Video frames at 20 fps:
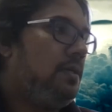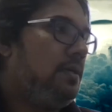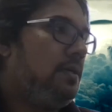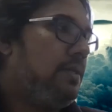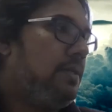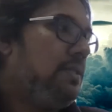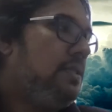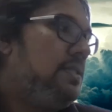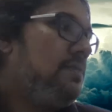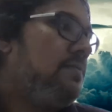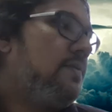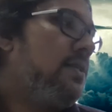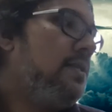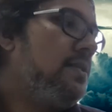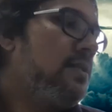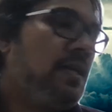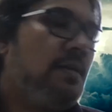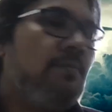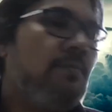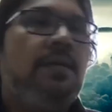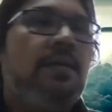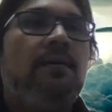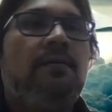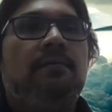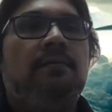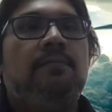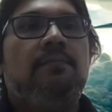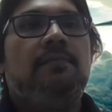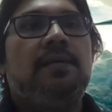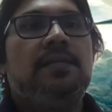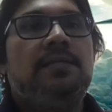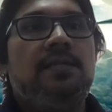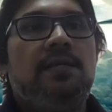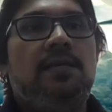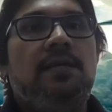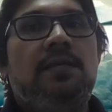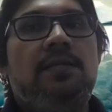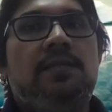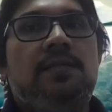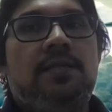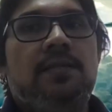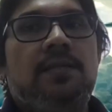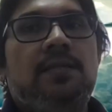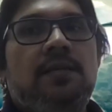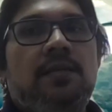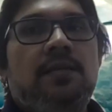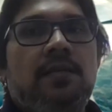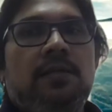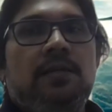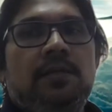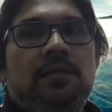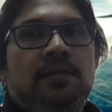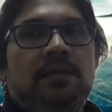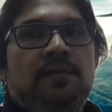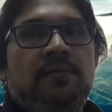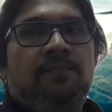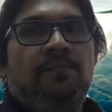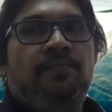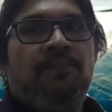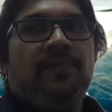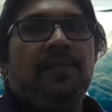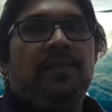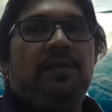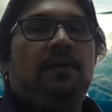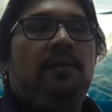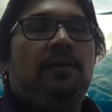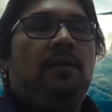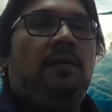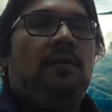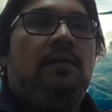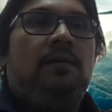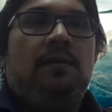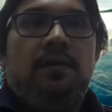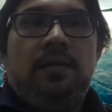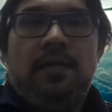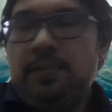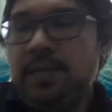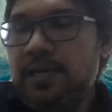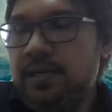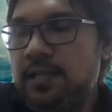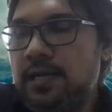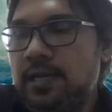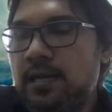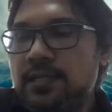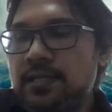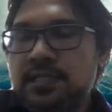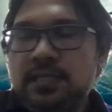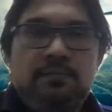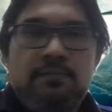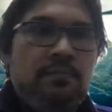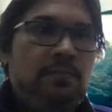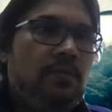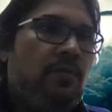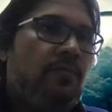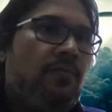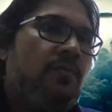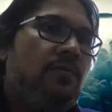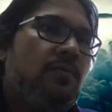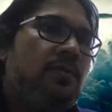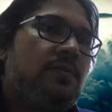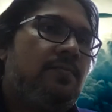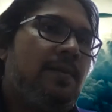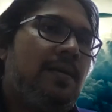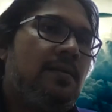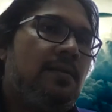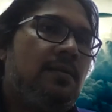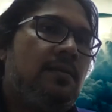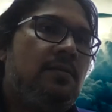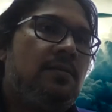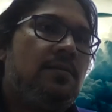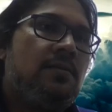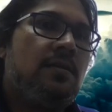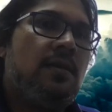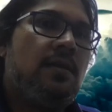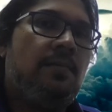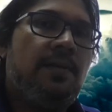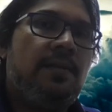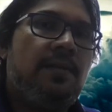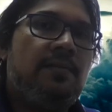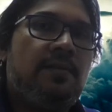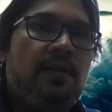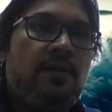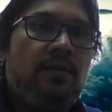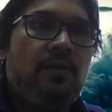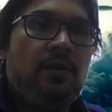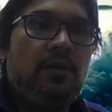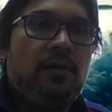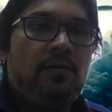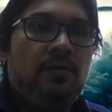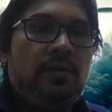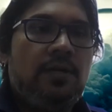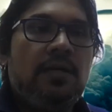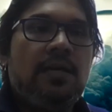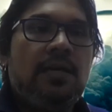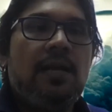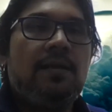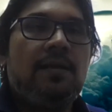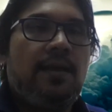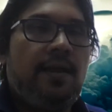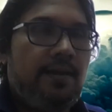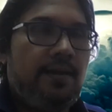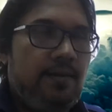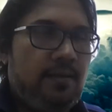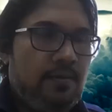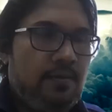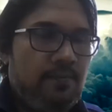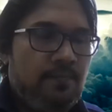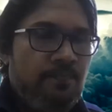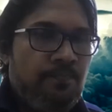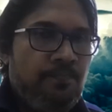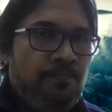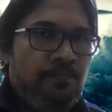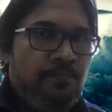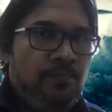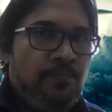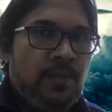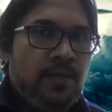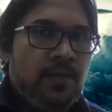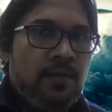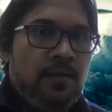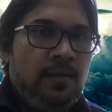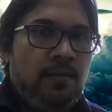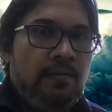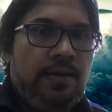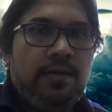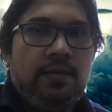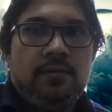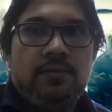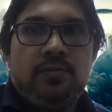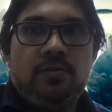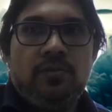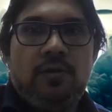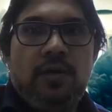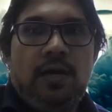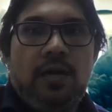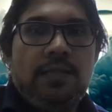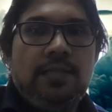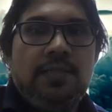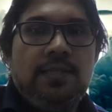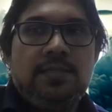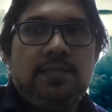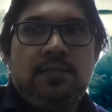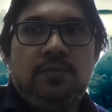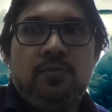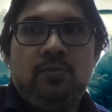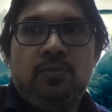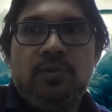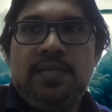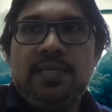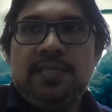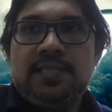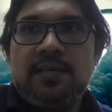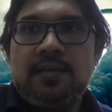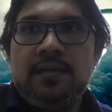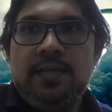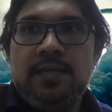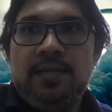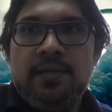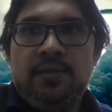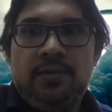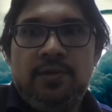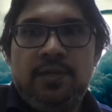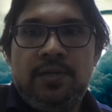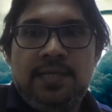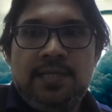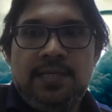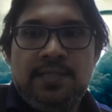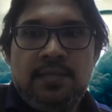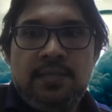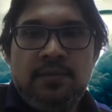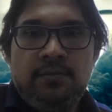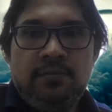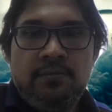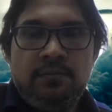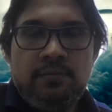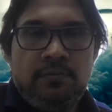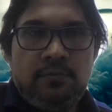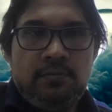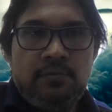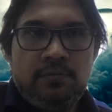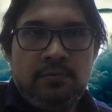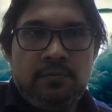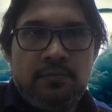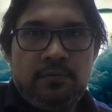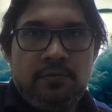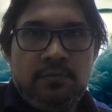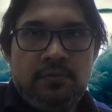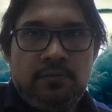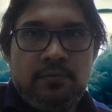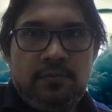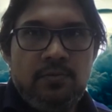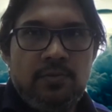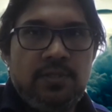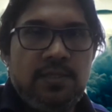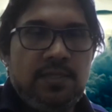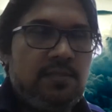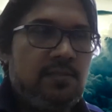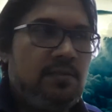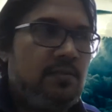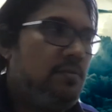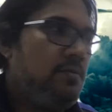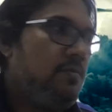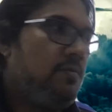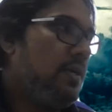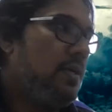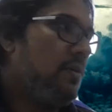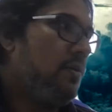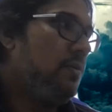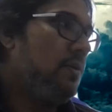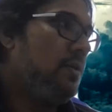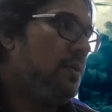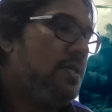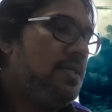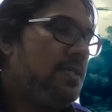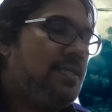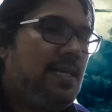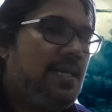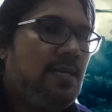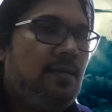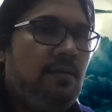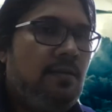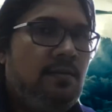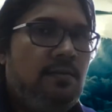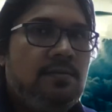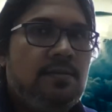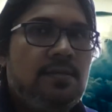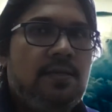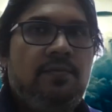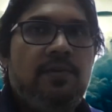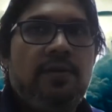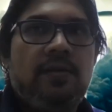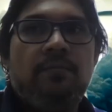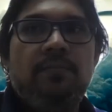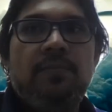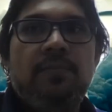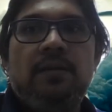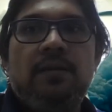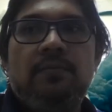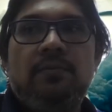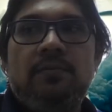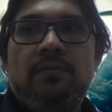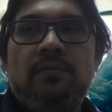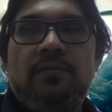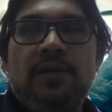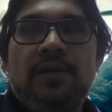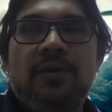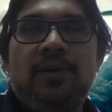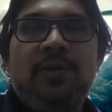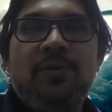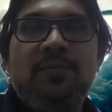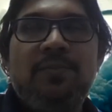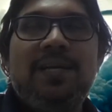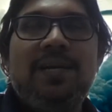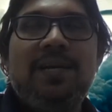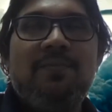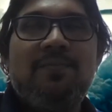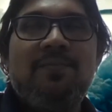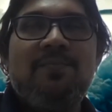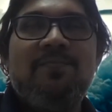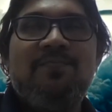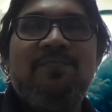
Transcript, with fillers: yeah, but this one is can be much easier. Uh, yeah, but there are some, of course, patterns, habits that you have to inculcate. Right. So are these two things clear to you guys now? Two things. So we are going to learn standards, and we can become we are going to become